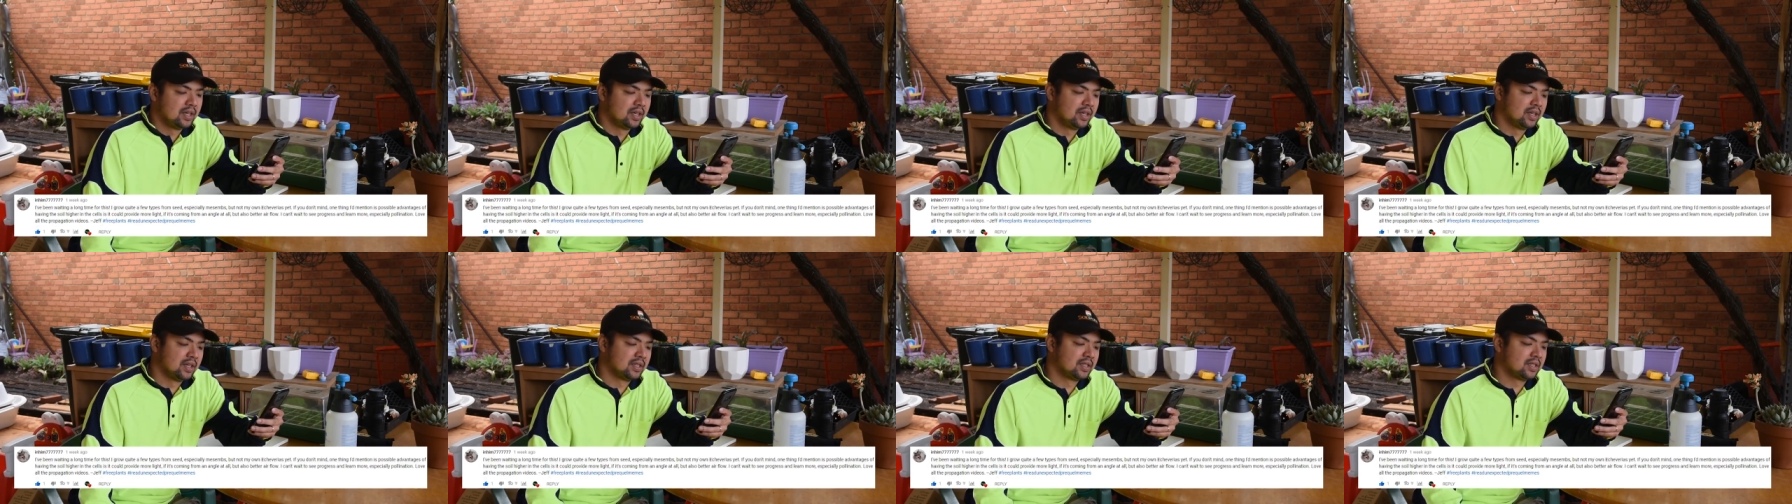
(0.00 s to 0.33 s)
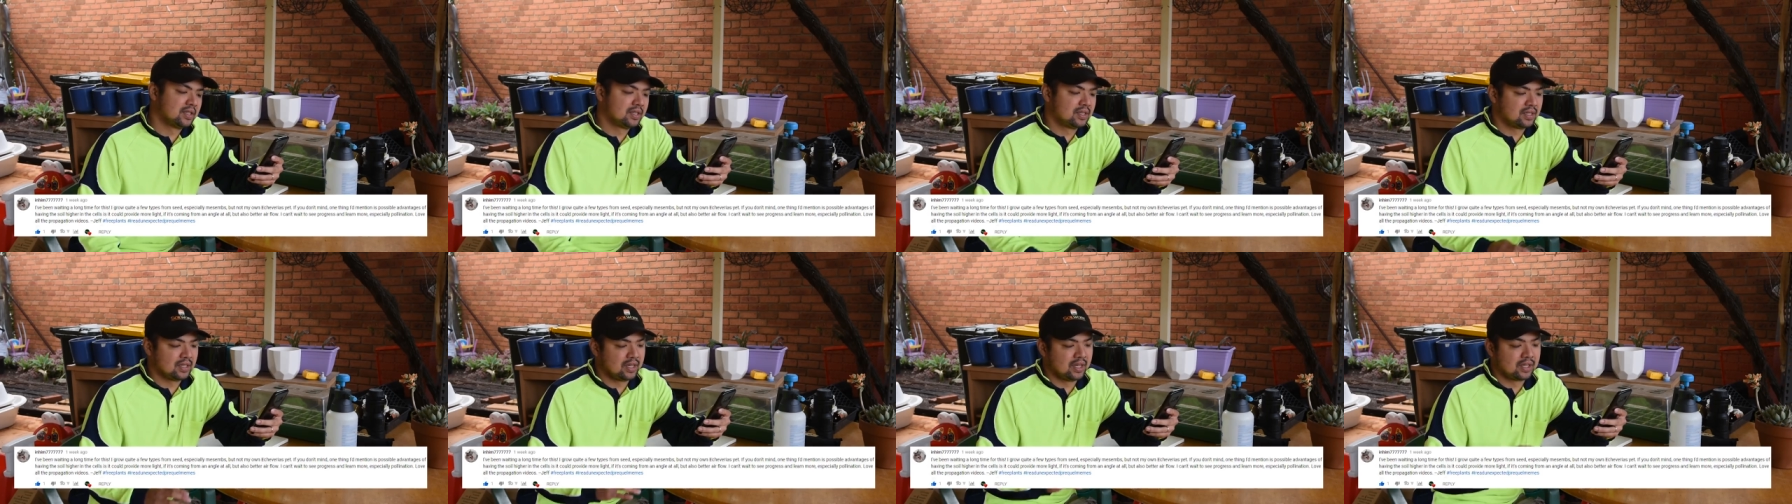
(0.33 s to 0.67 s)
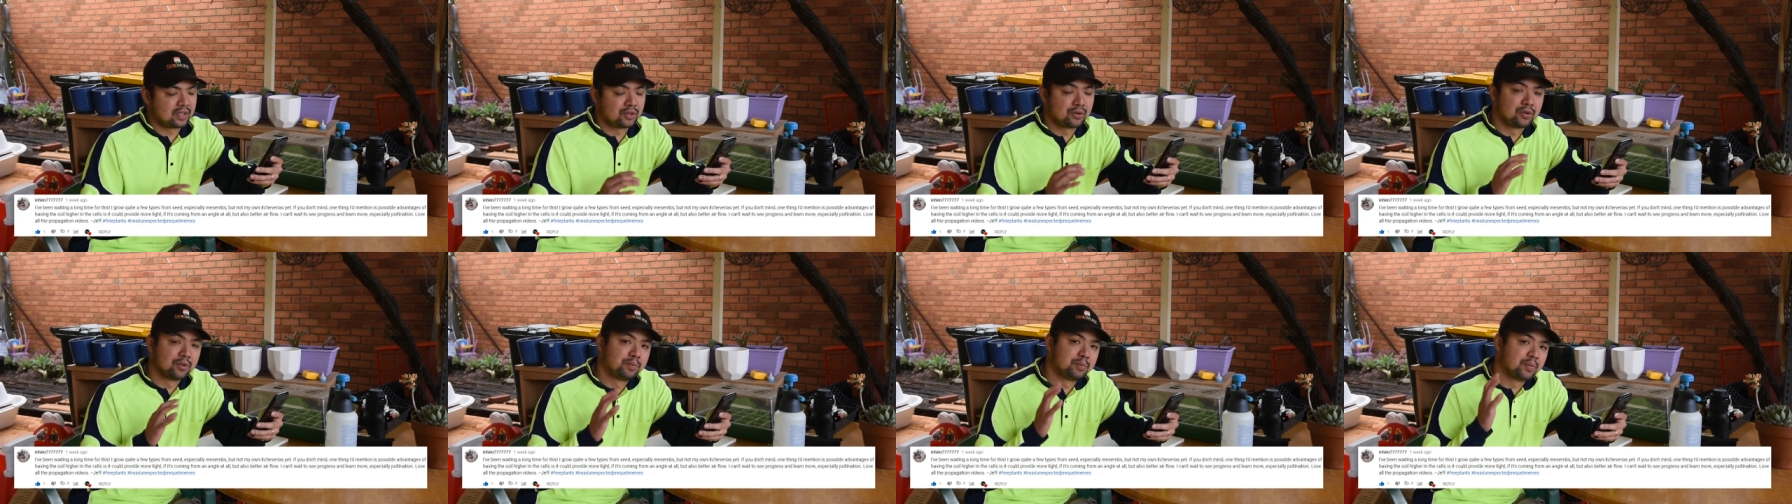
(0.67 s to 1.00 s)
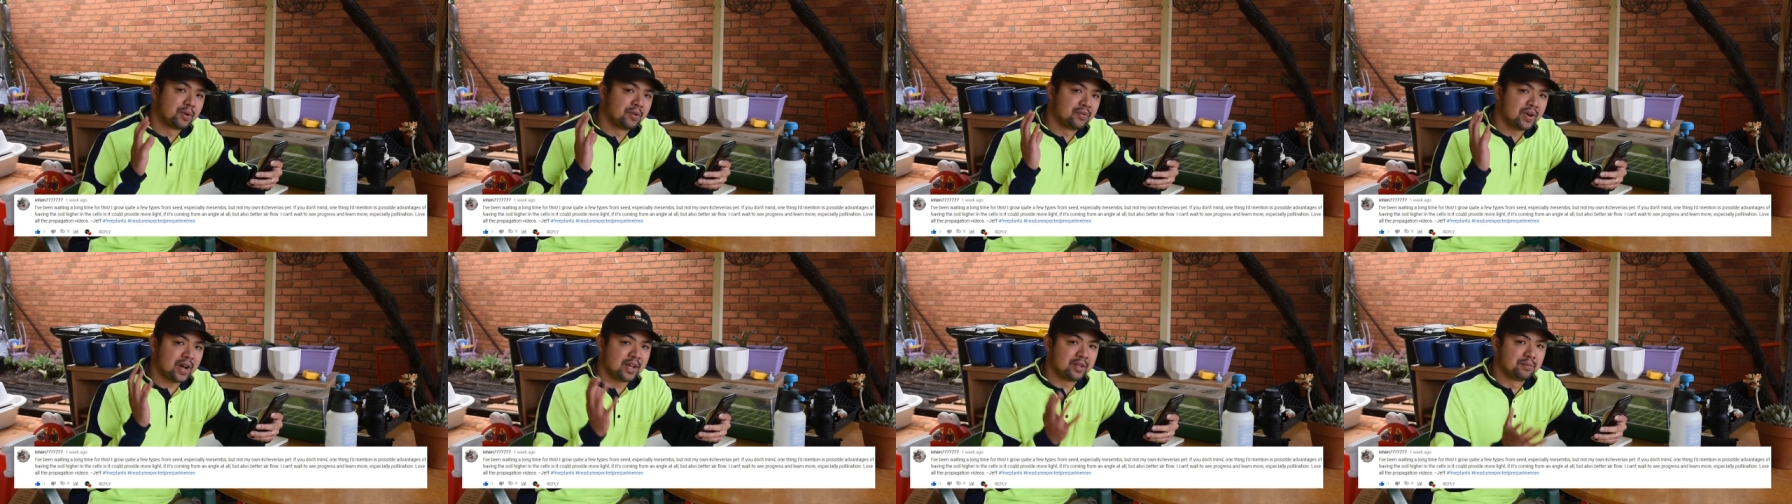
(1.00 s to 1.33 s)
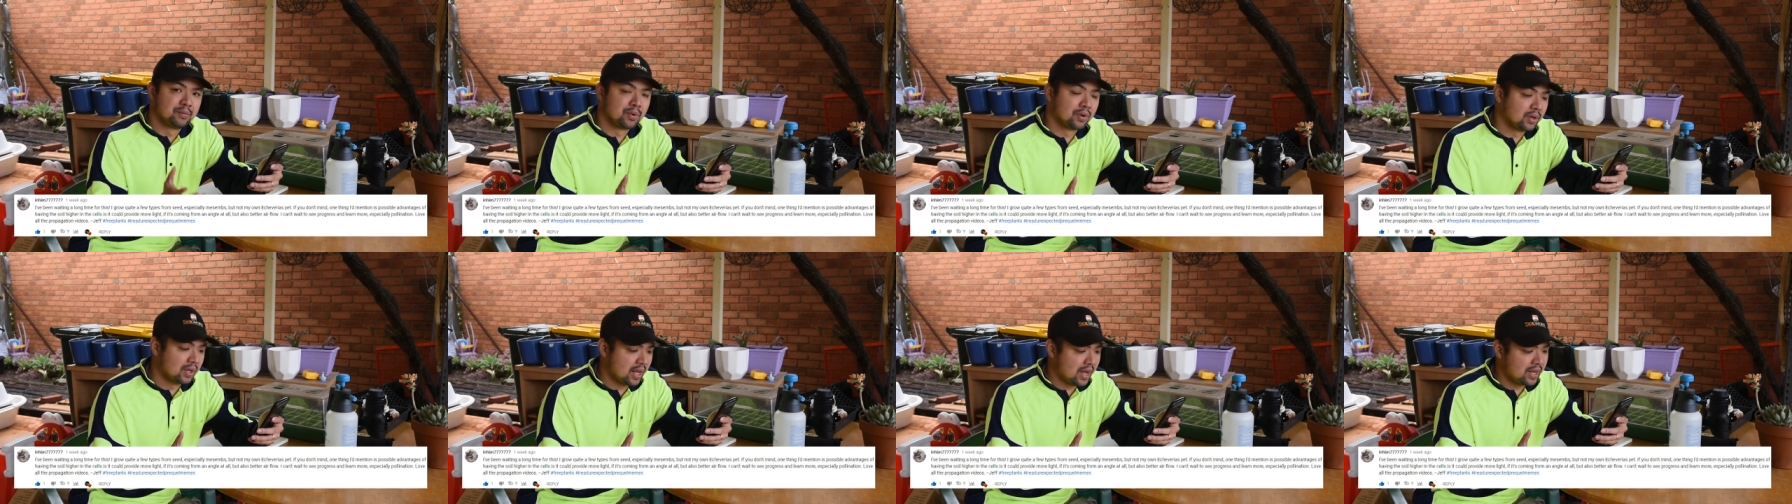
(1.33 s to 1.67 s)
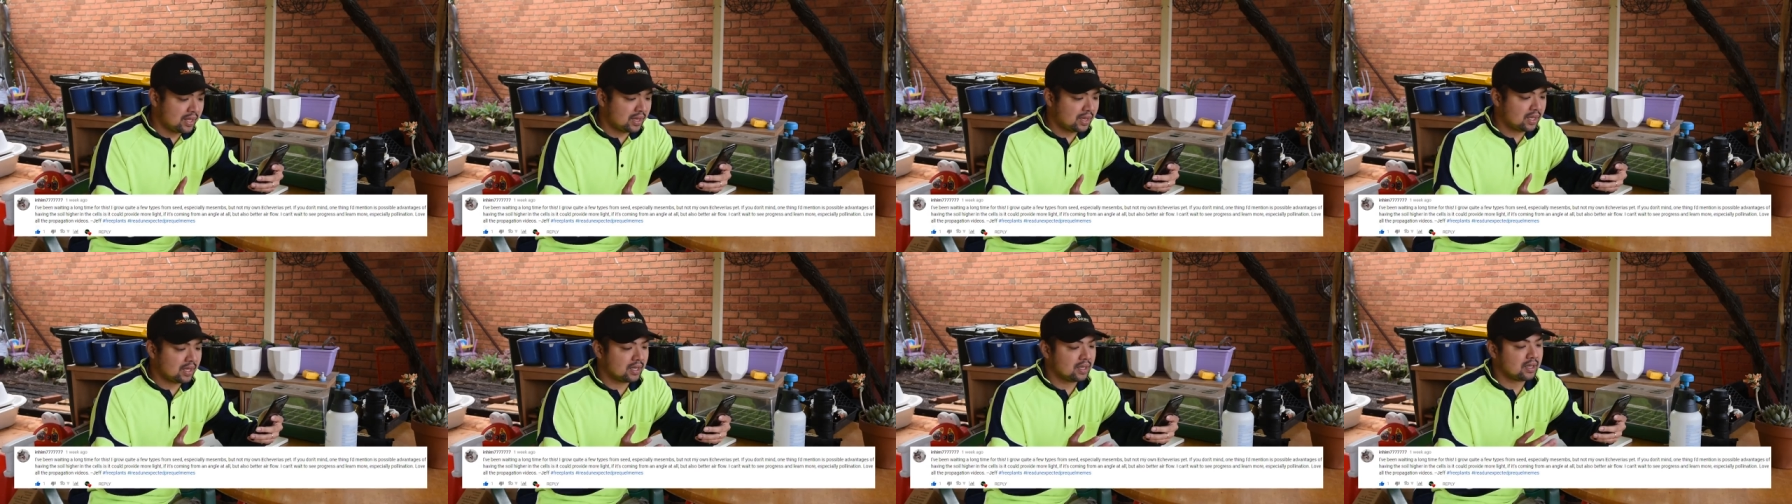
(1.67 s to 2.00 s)
is it could provide more
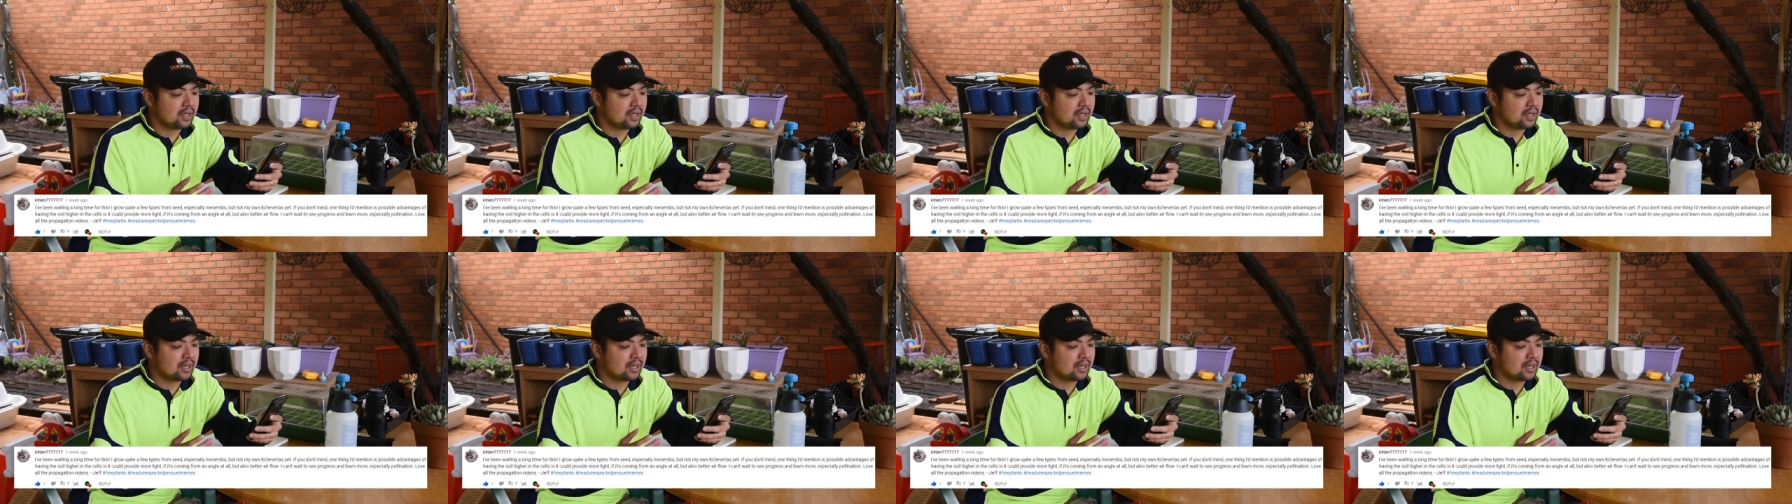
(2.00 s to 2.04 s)
light